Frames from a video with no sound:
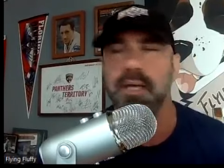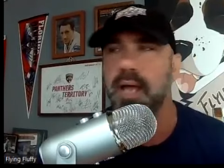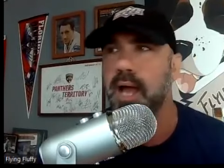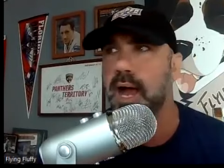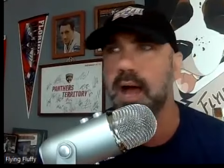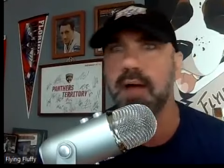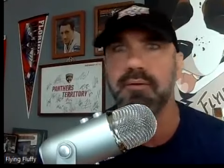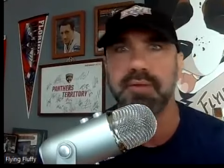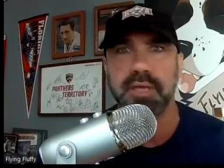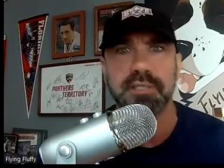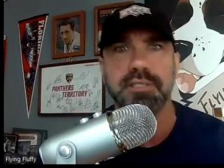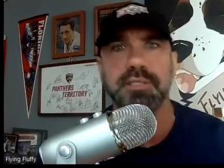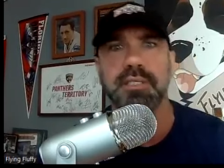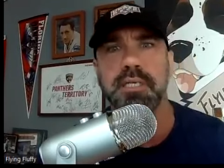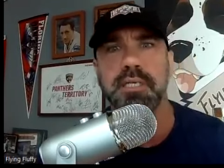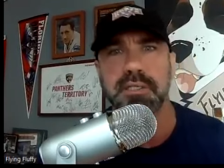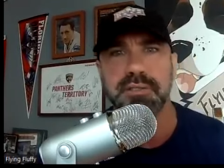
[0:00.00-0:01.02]

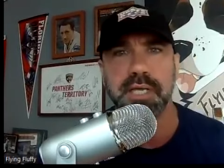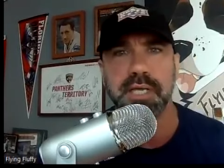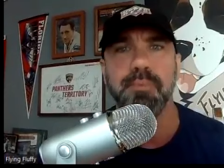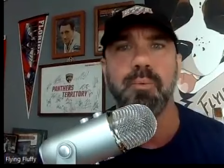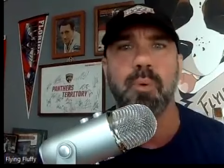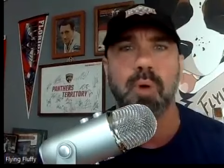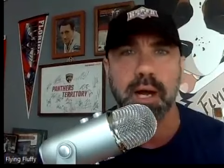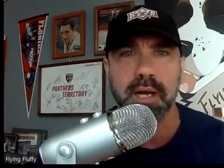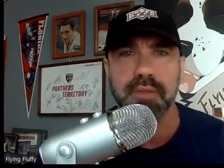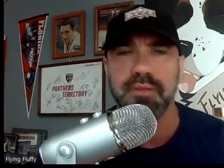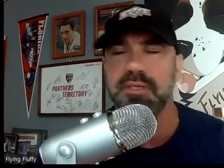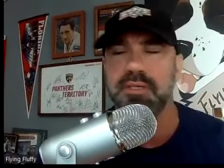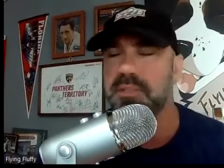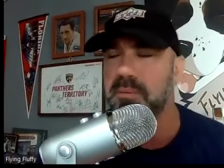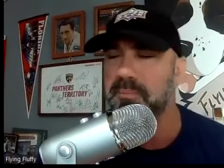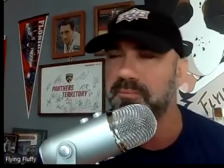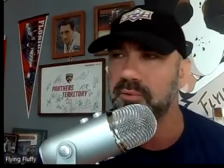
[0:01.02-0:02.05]
Obviously, the team wanted
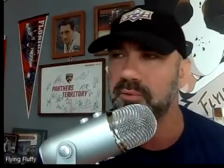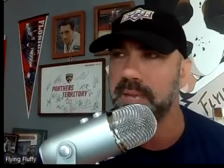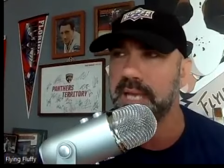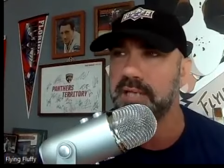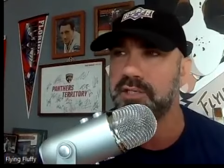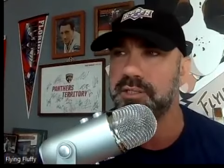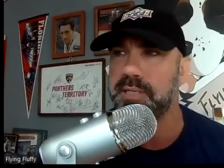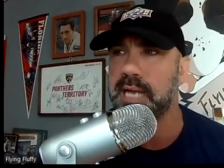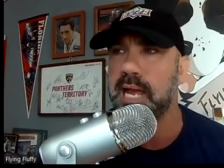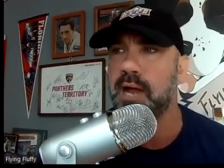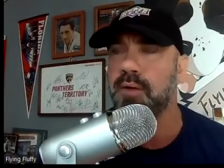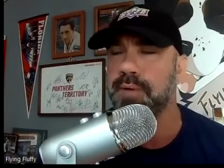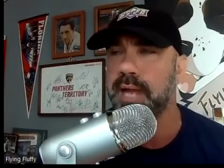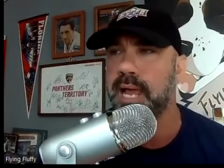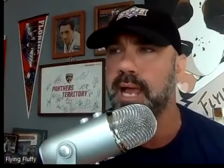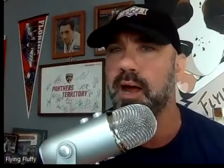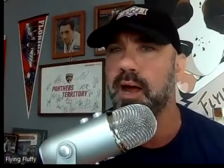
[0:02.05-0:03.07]
this information out
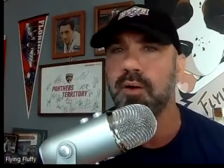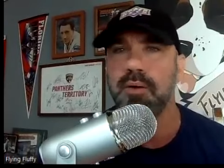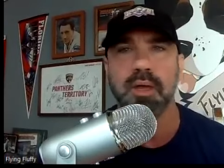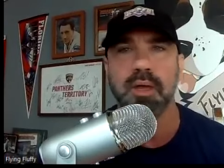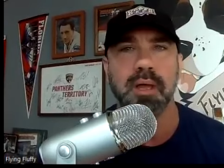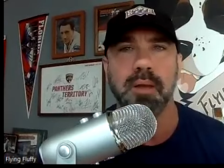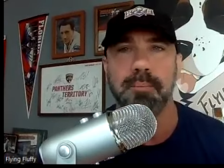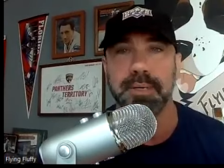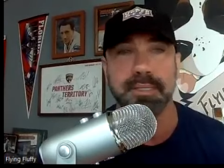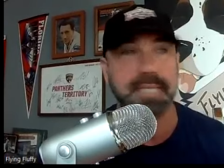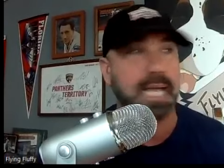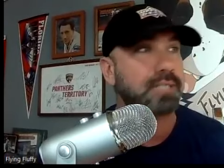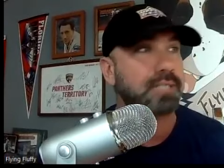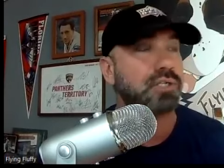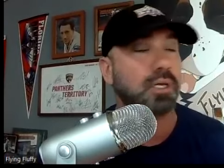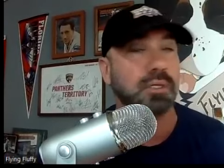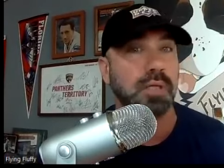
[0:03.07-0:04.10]
now, but
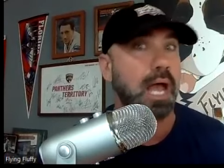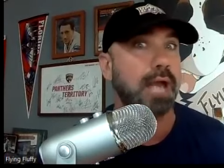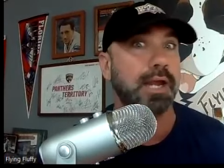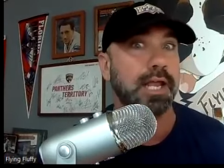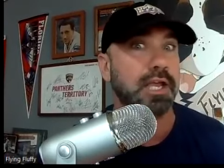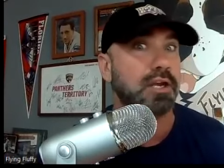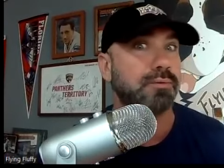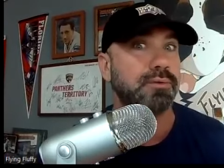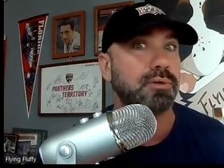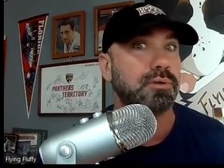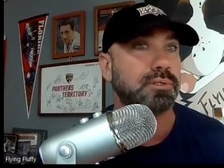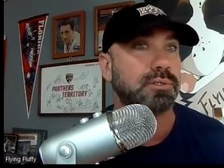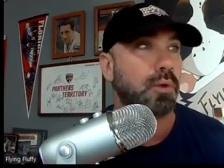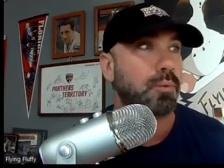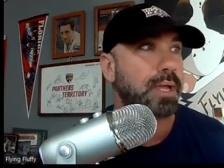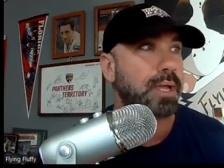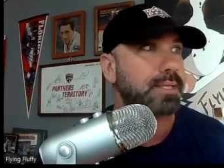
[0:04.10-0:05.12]
that's a lot of interviews
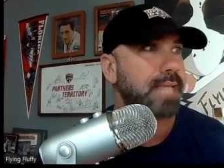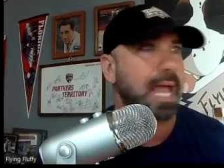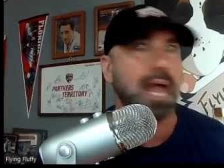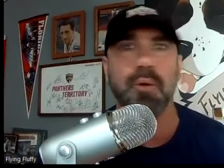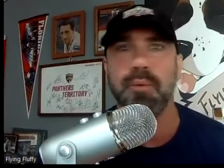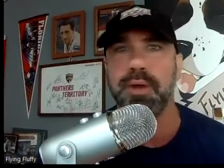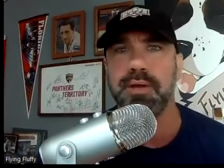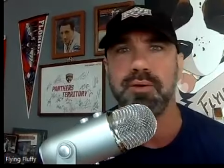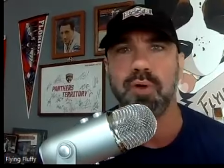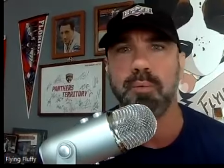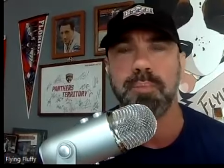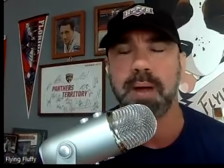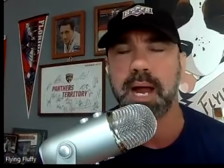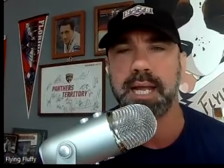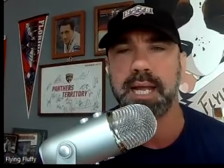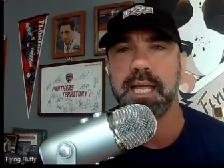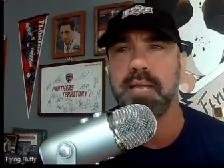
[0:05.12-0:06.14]
that went down with
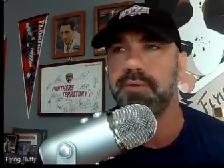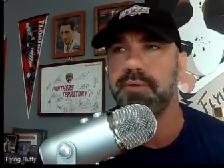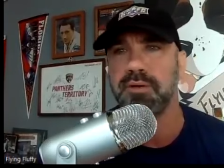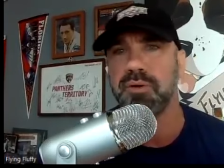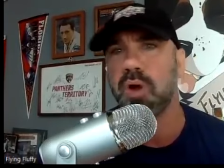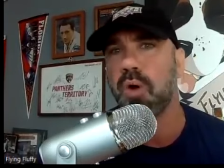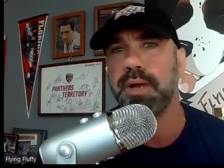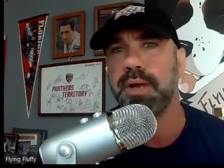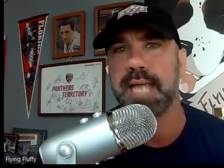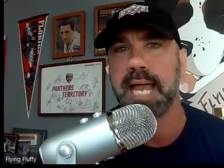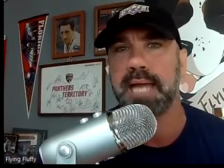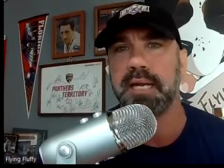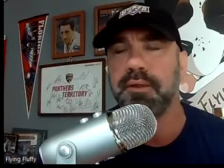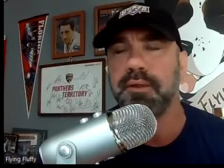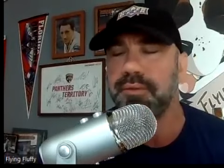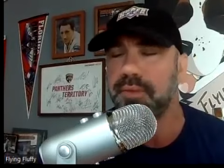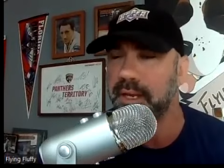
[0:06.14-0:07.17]
nobody even knowing
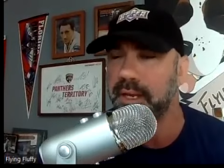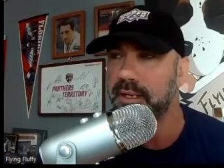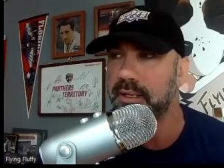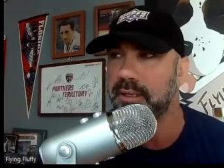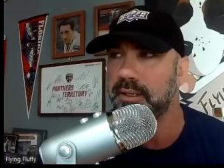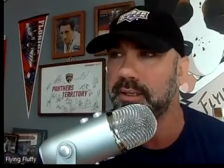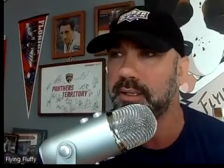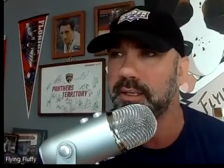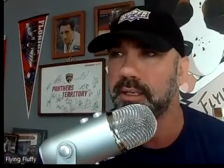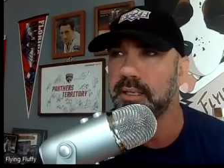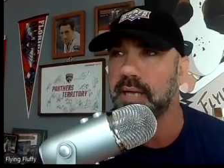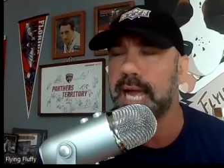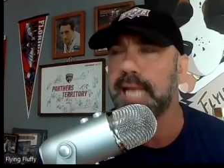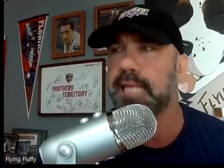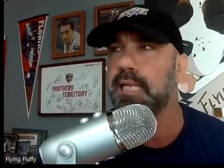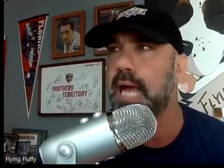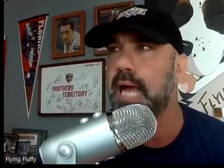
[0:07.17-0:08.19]
anything.
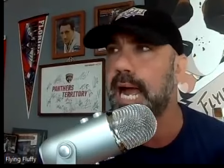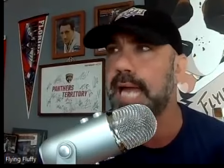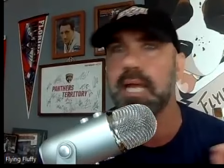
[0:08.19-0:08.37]
I'm